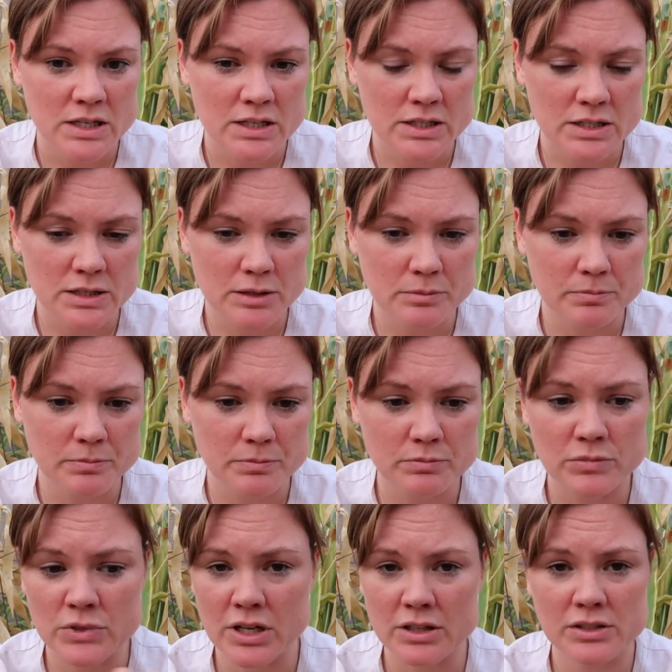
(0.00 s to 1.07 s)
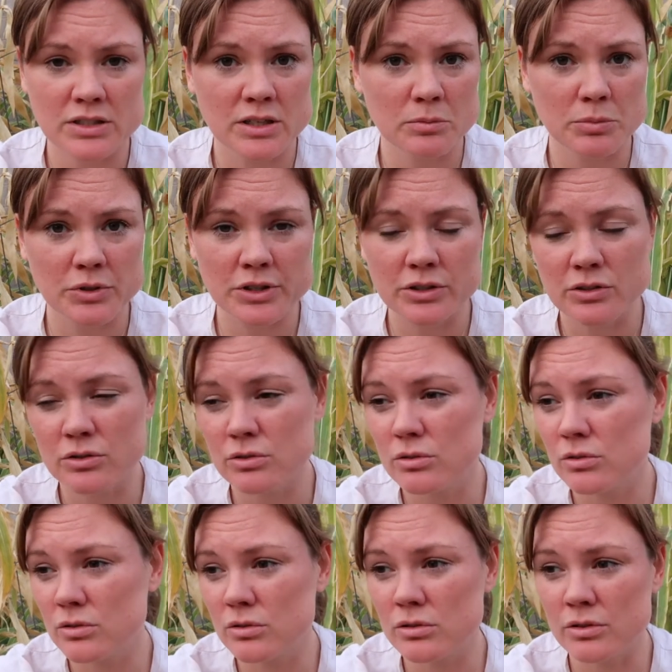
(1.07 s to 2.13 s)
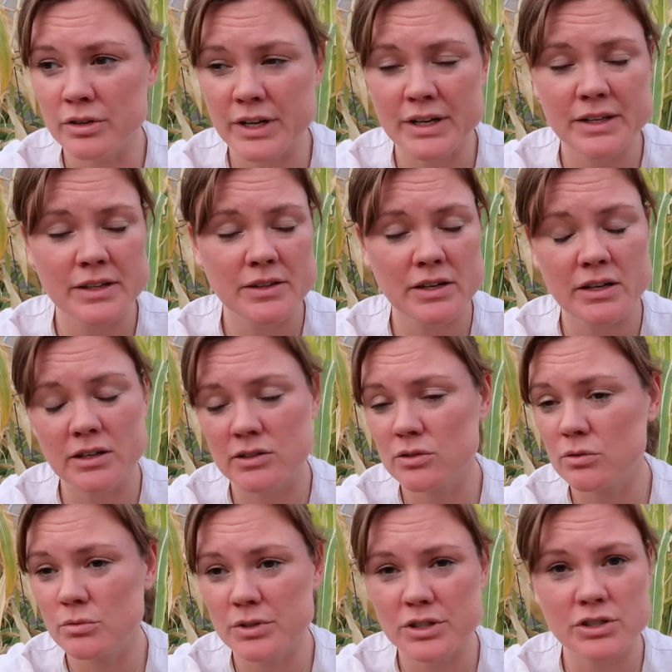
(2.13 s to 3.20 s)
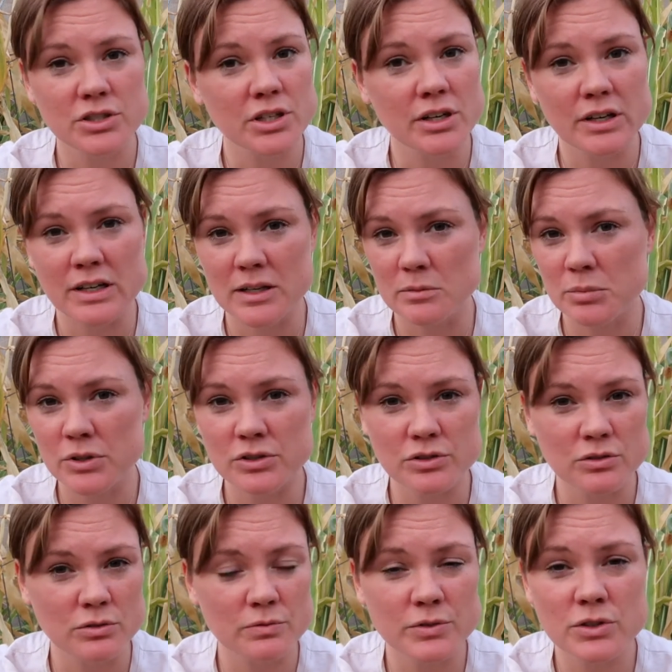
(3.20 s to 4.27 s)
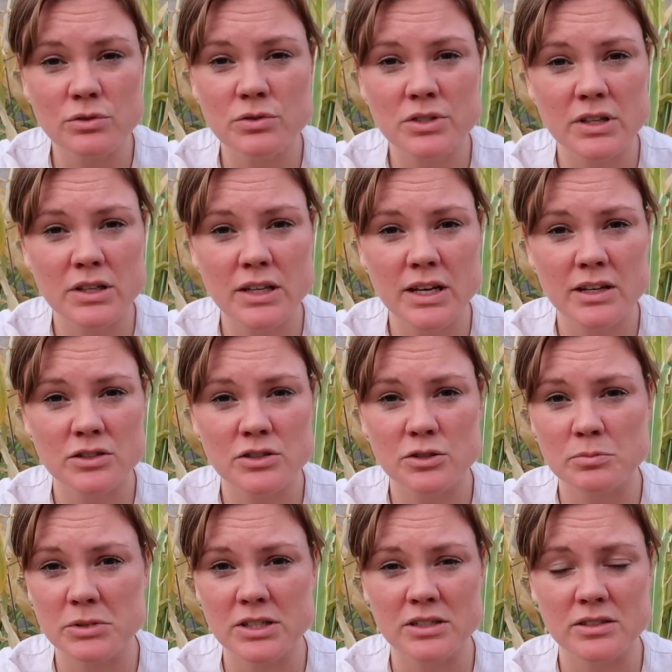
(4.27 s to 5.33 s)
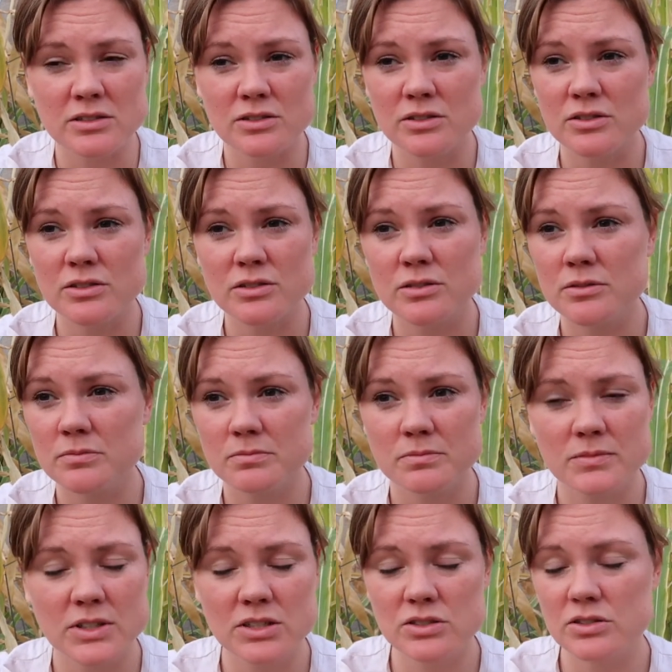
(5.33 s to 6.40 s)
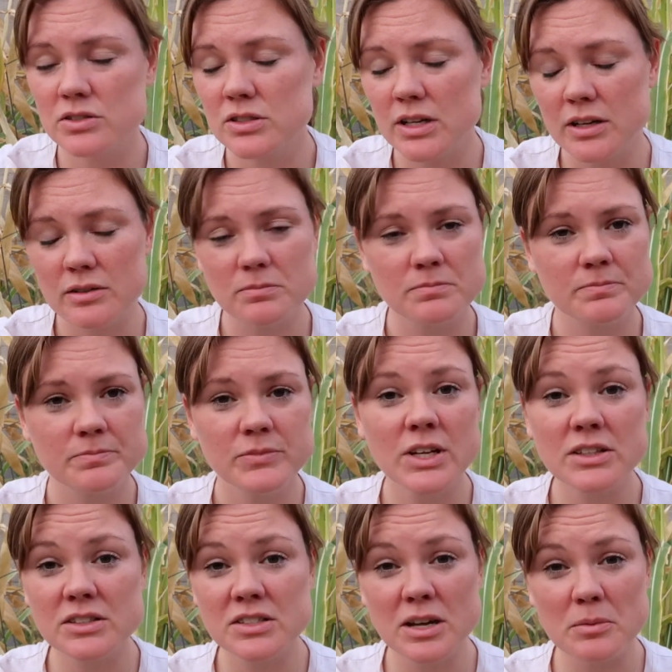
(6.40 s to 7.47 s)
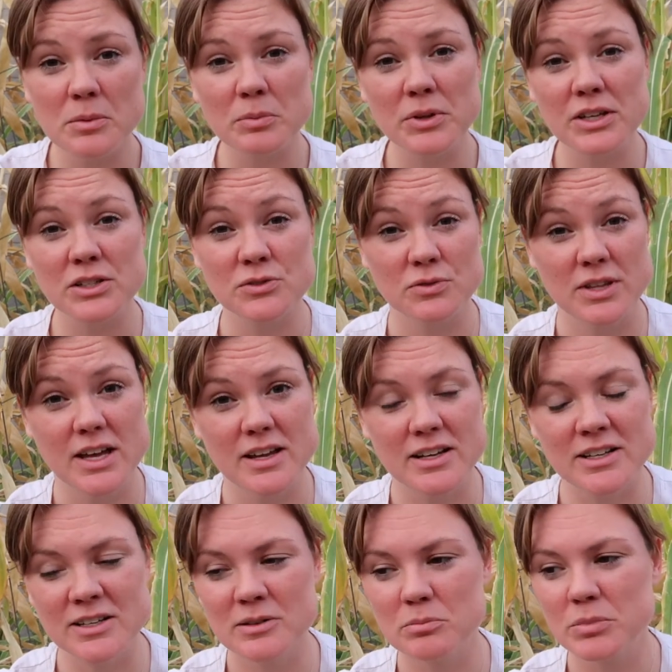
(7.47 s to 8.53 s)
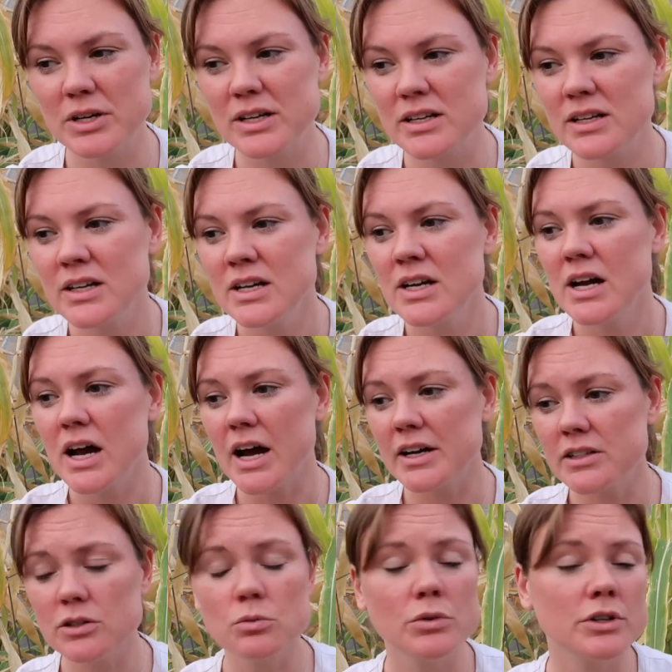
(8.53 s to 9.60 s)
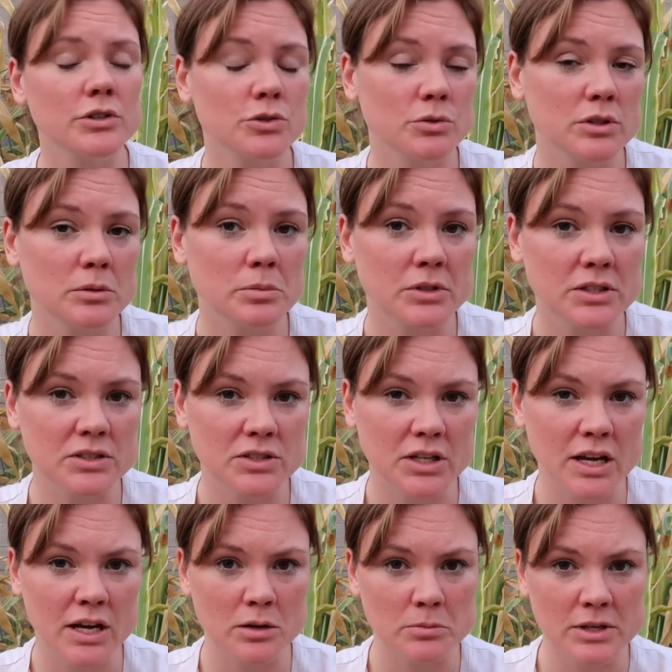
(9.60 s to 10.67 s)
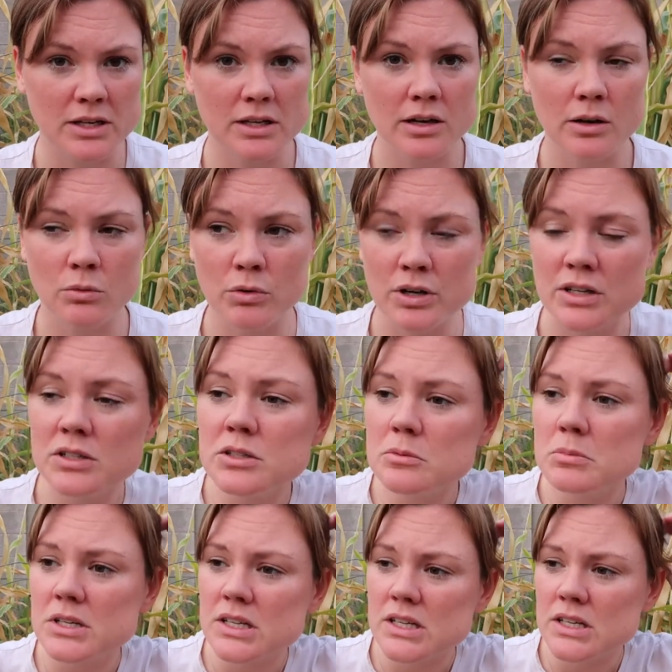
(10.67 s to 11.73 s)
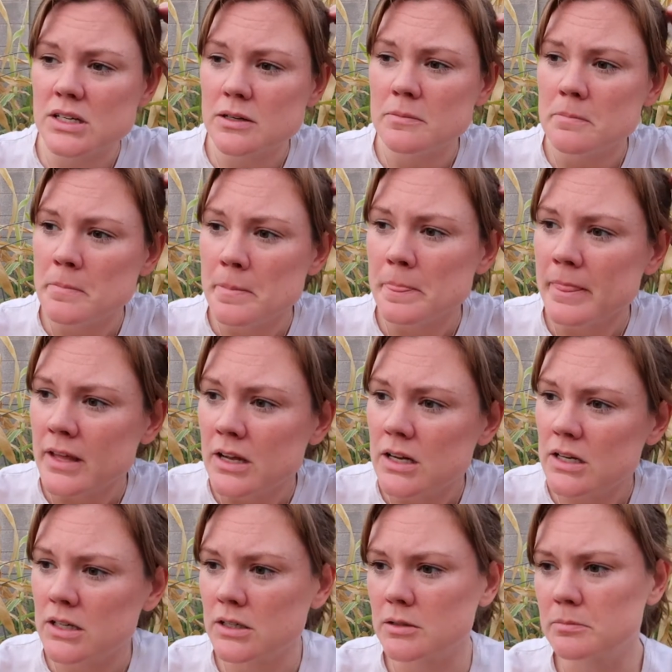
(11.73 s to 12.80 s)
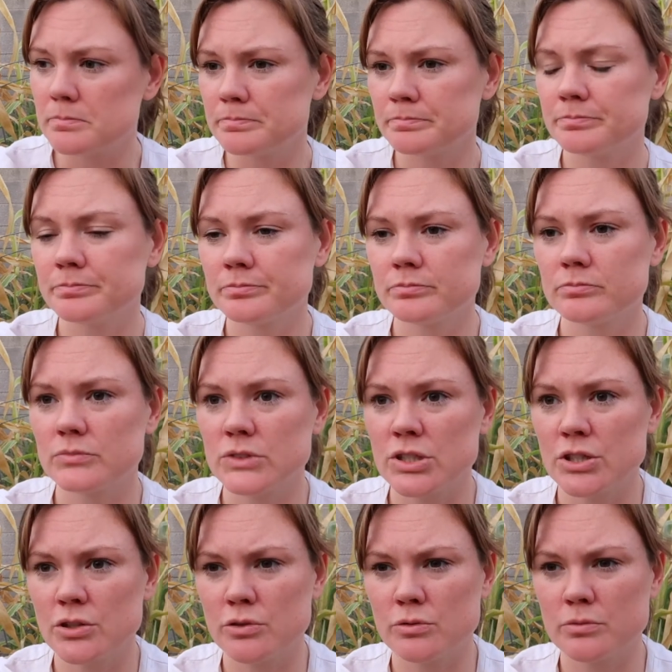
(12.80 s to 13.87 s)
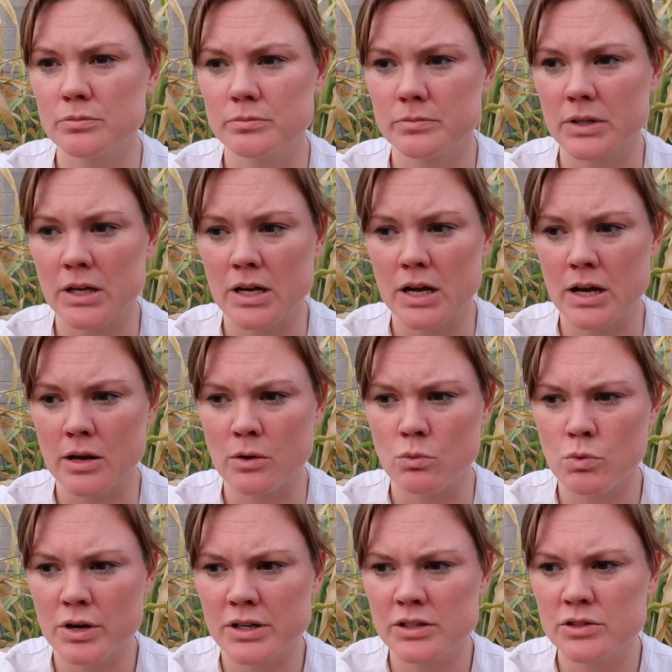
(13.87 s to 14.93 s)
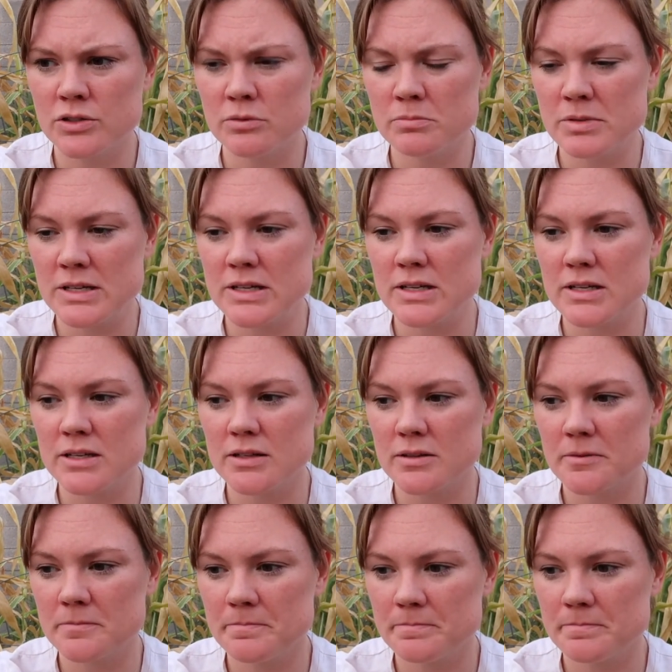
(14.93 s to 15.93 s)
Um, not to get political or anything, I don't want to share any personal views on that, just because that's just not, not the time and place for that. But I did want to join the police academy. I wanted to be, um, you know, I, I wanted to be